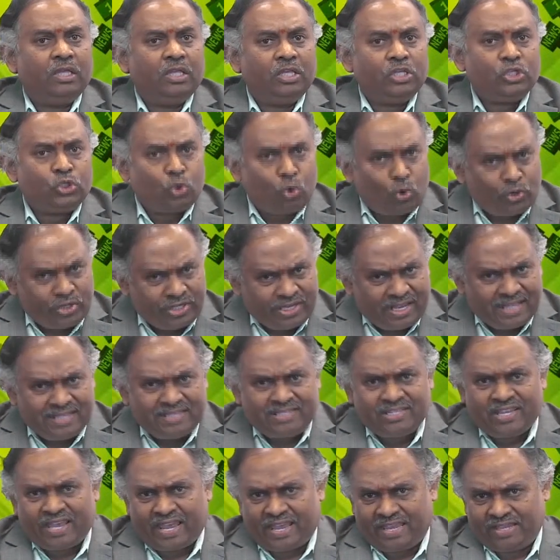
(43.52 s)
Social
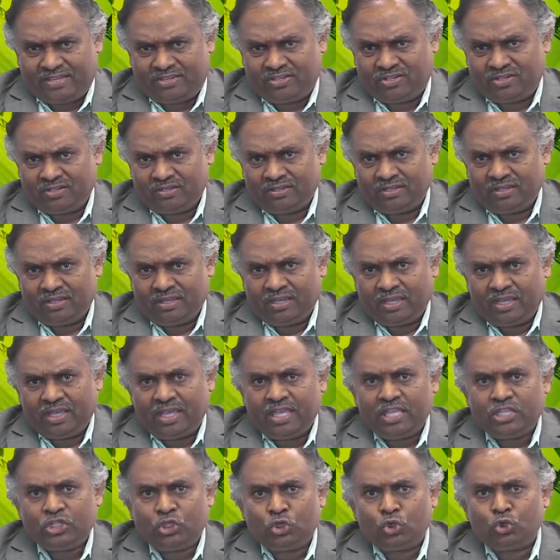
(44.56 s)
change
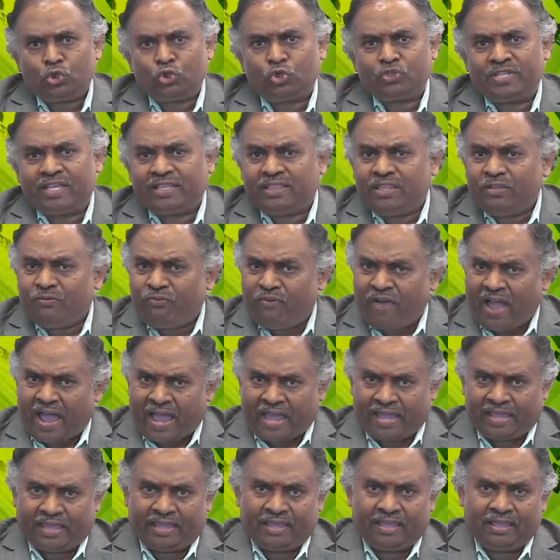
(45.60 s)
is used to
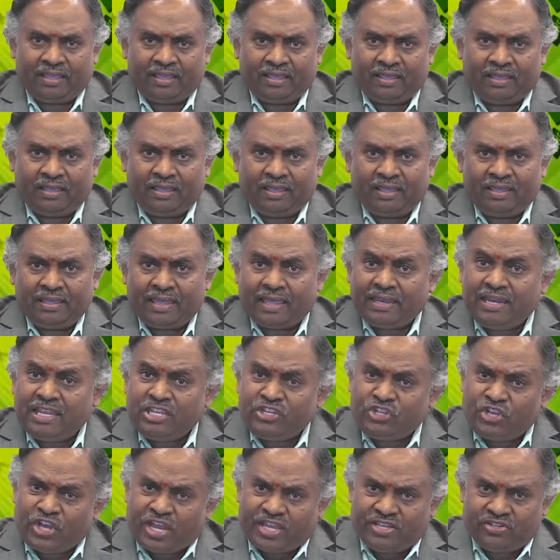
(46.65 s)
signify any
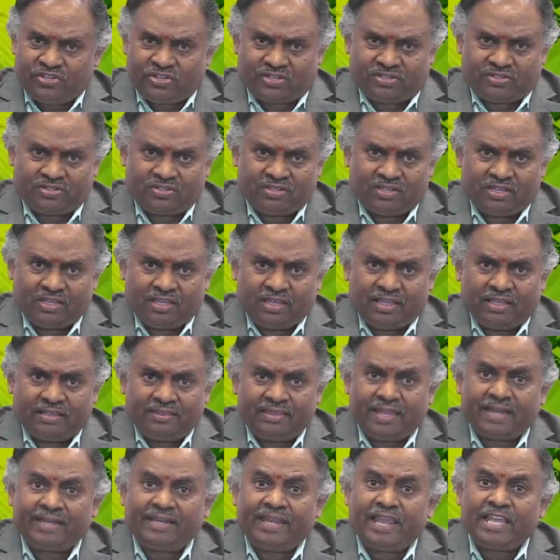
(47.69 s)
changes
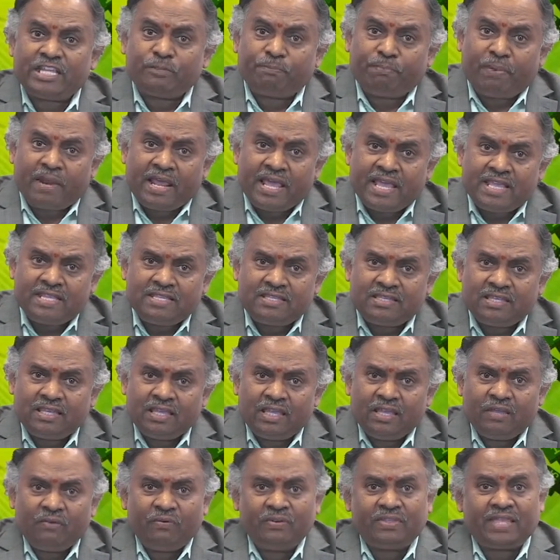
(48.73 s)
that takes place
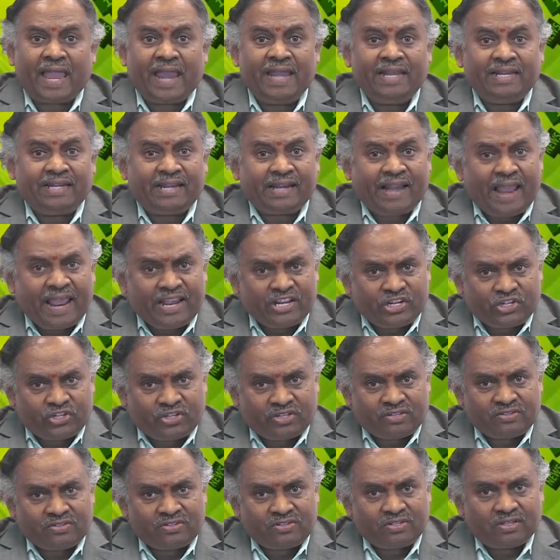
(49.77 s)
with the
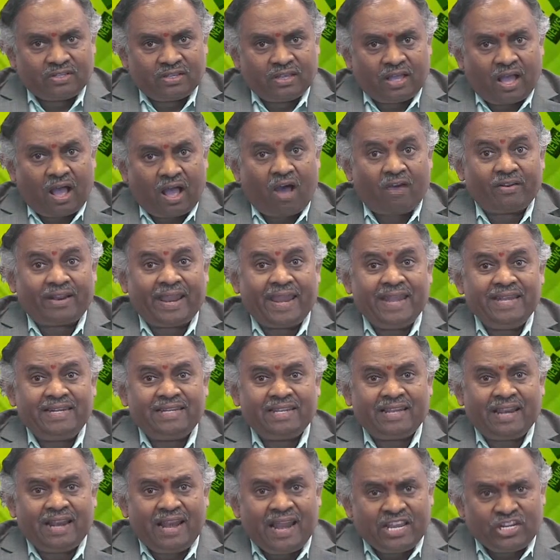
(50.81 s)
interactions or
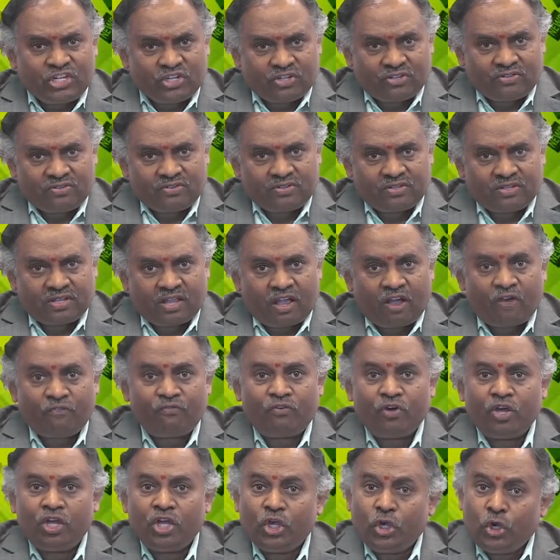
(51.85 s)
interrelations
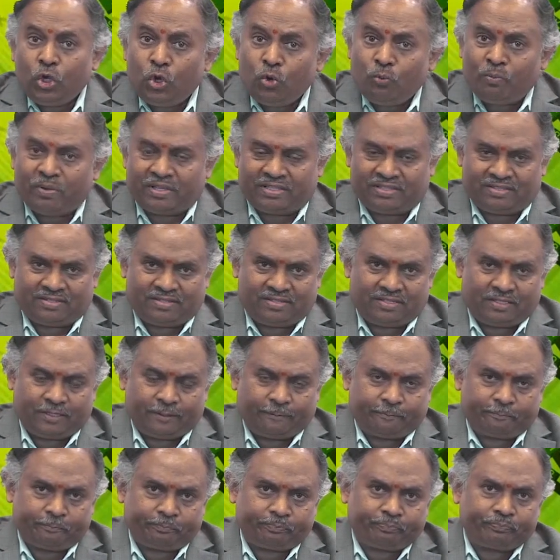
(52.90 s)
of humans.
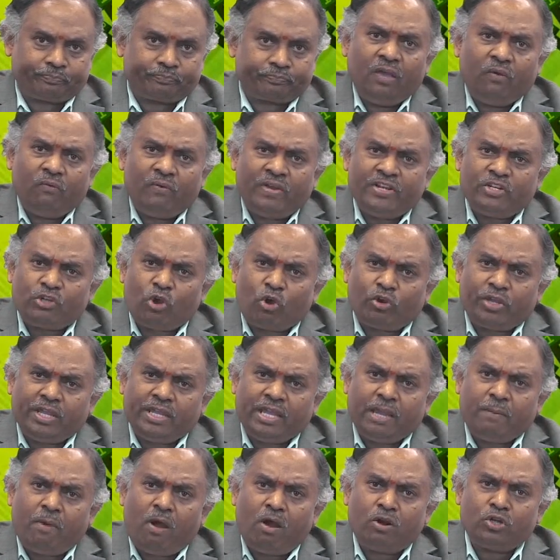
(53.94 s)
When
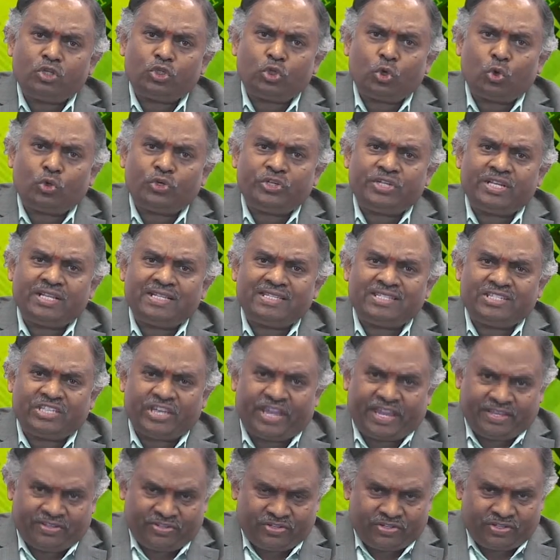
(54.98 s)
talking about social
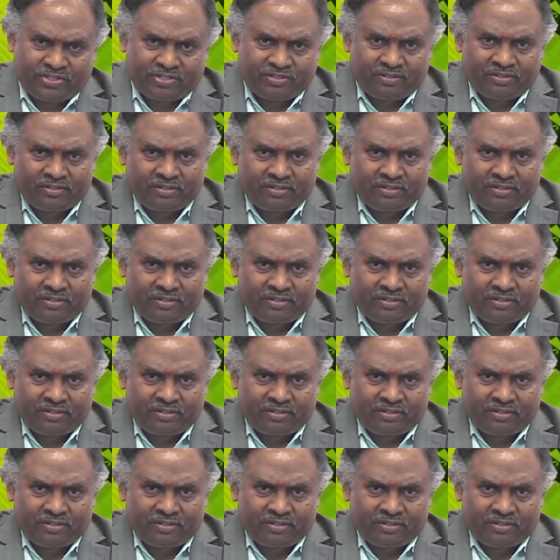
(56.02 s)
change,